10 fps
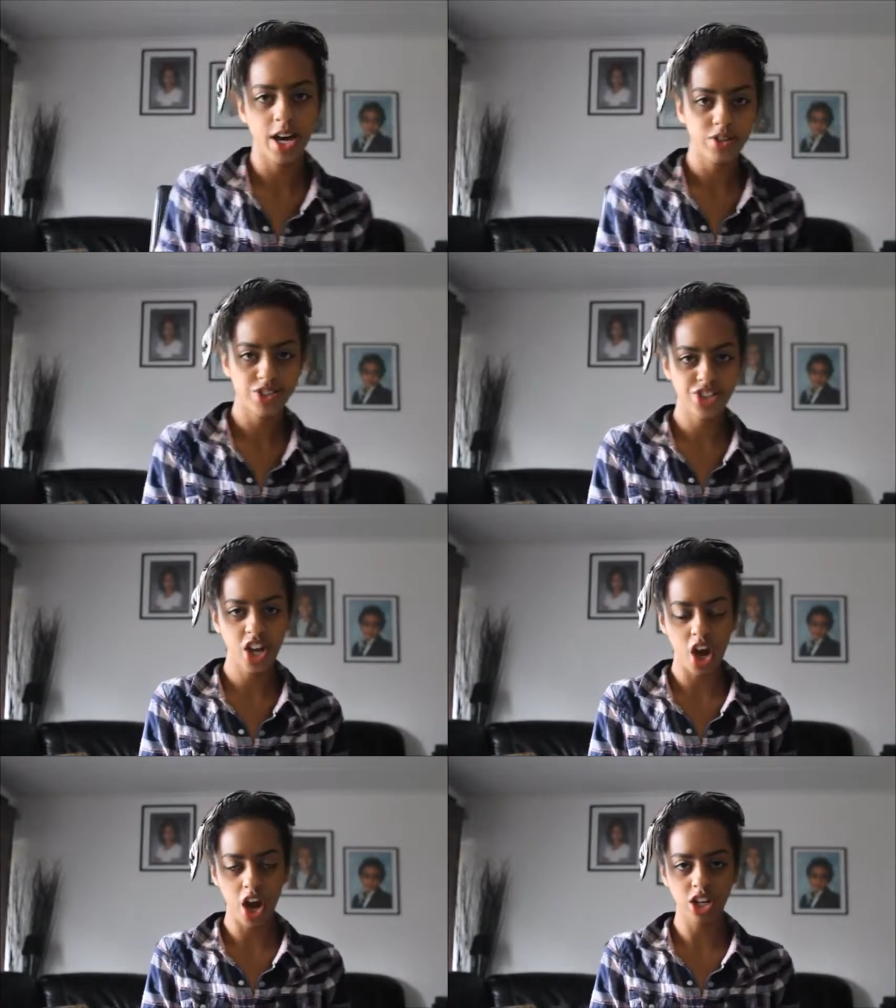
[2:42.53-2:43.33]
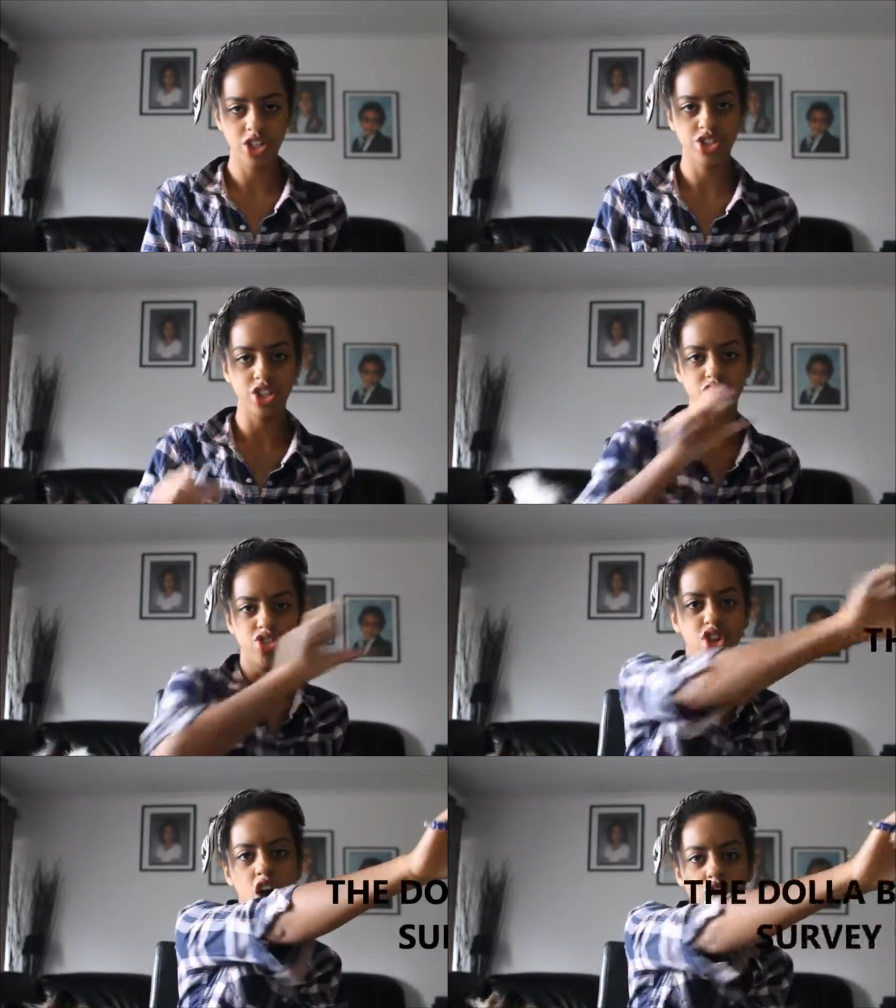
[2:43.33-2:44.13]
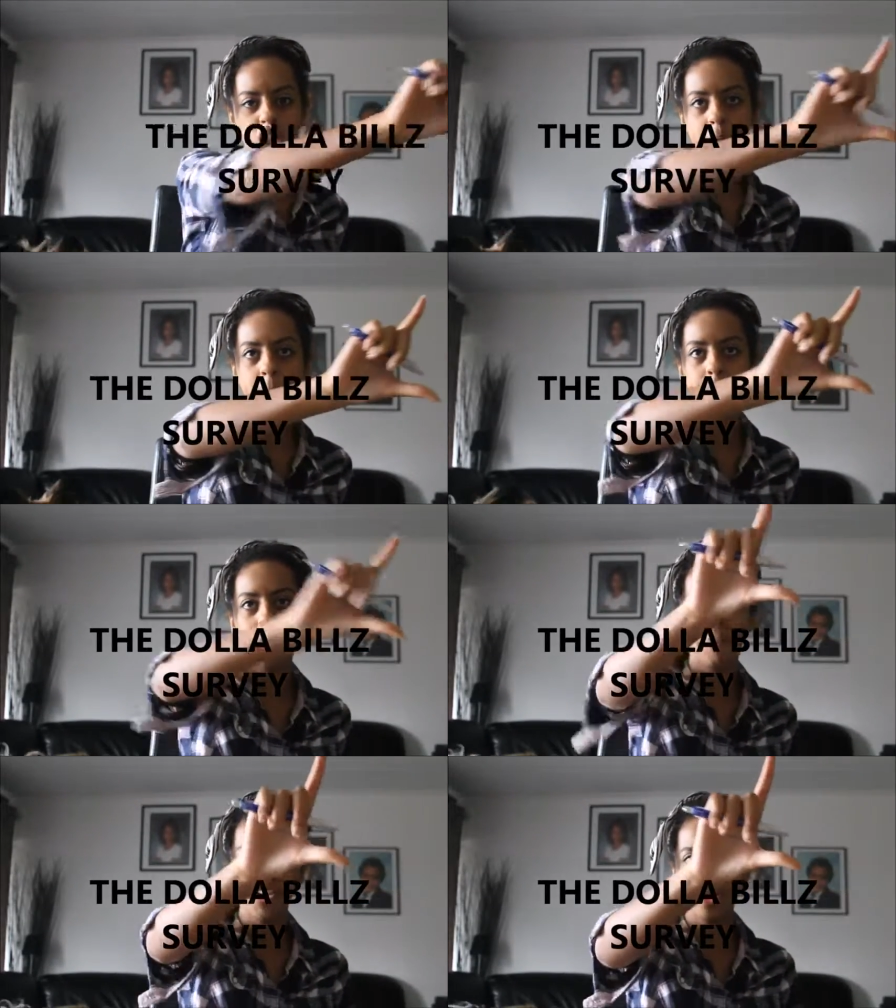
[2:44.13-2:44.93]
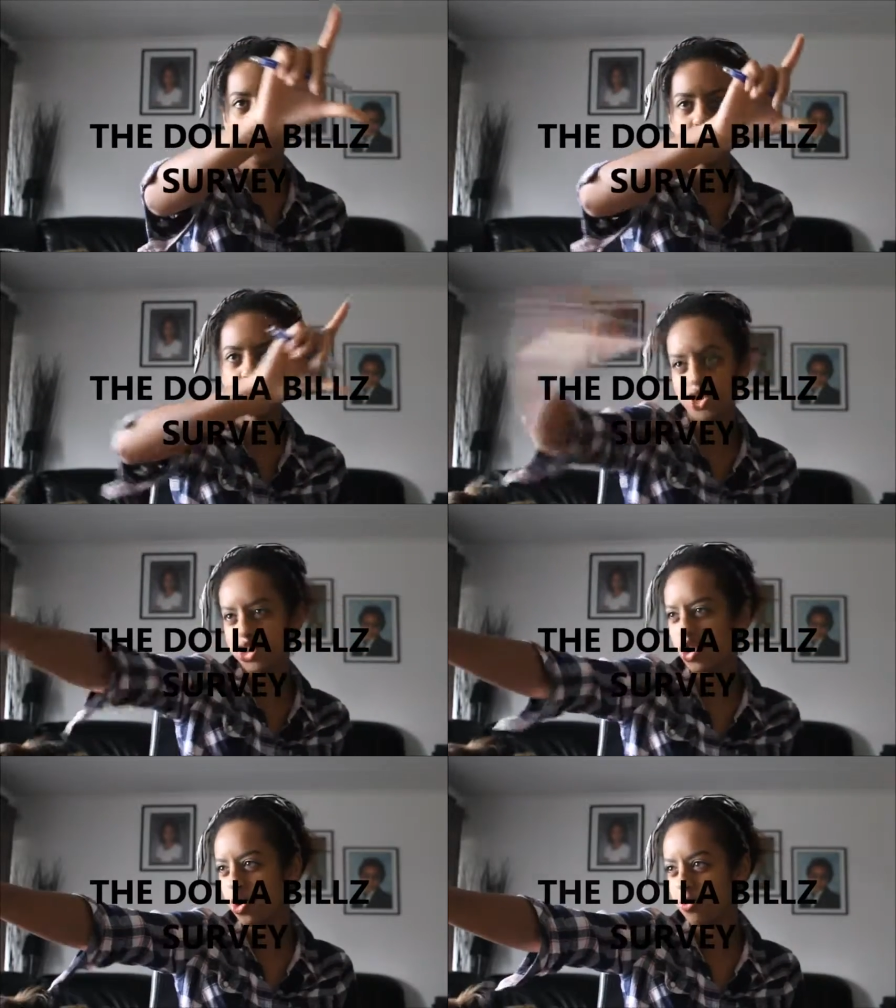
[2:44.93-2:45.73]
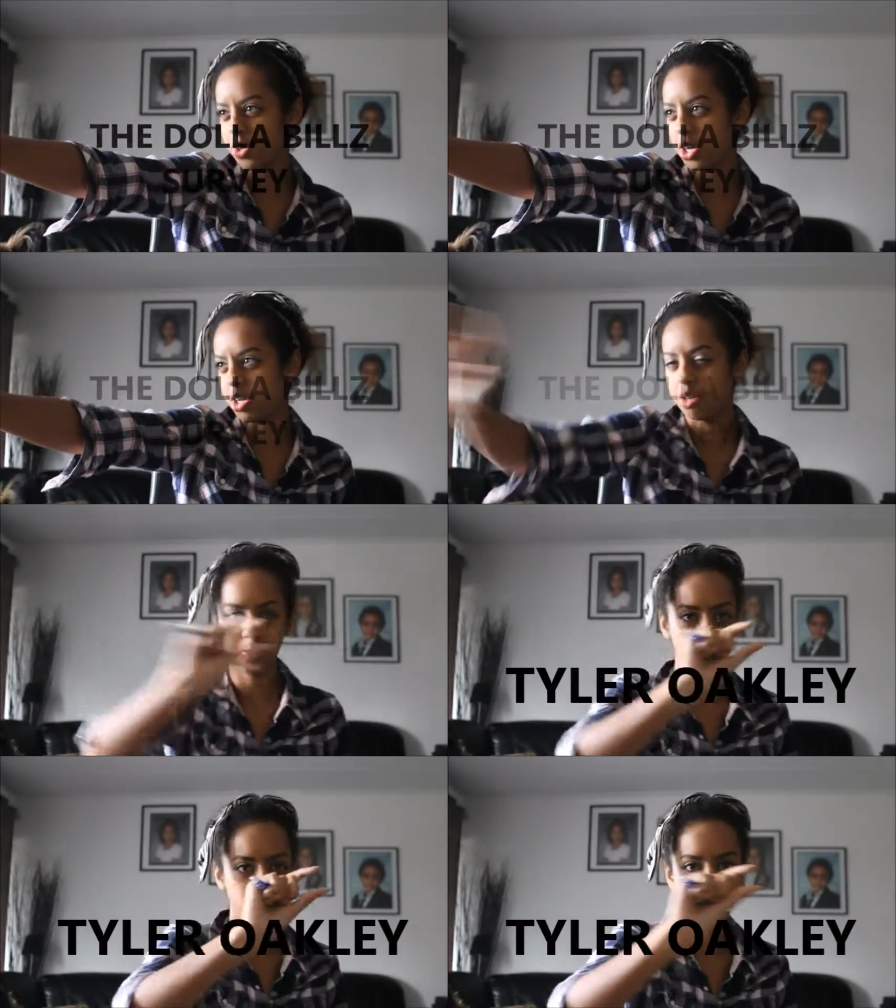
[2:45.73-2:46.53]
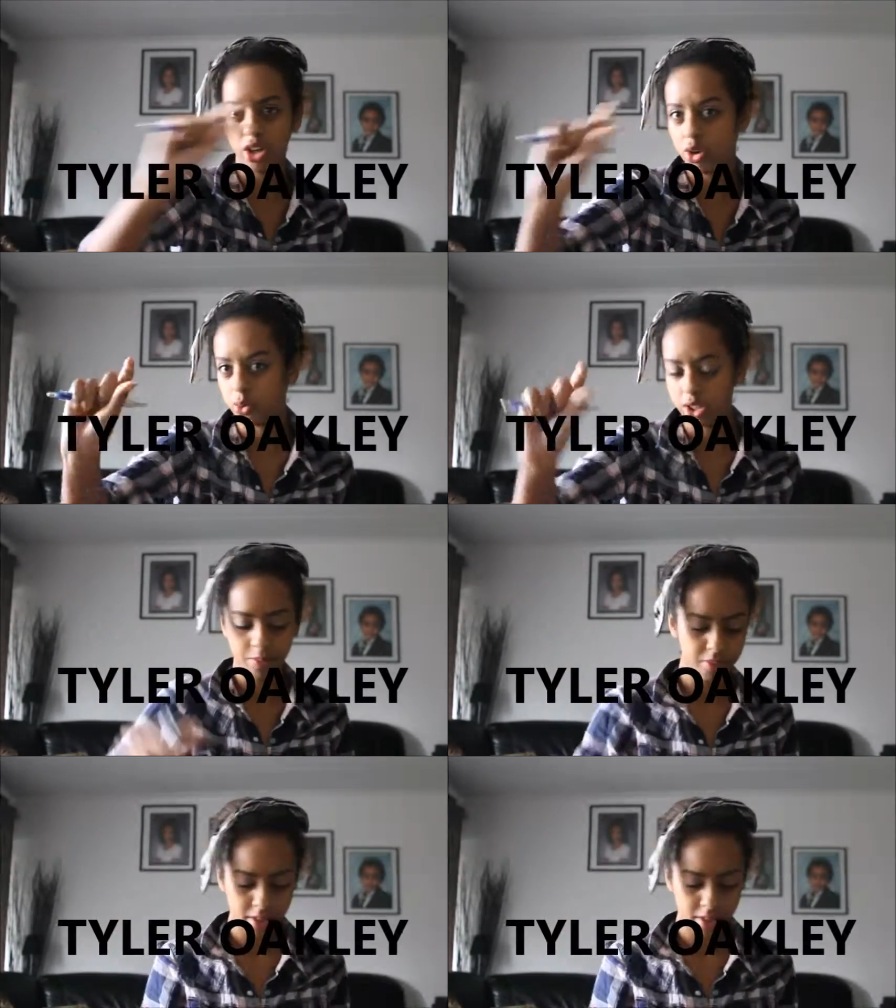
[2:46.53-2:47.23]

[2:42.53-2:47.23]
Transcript: Now starts the dollar bill survey by Tyler Oakley.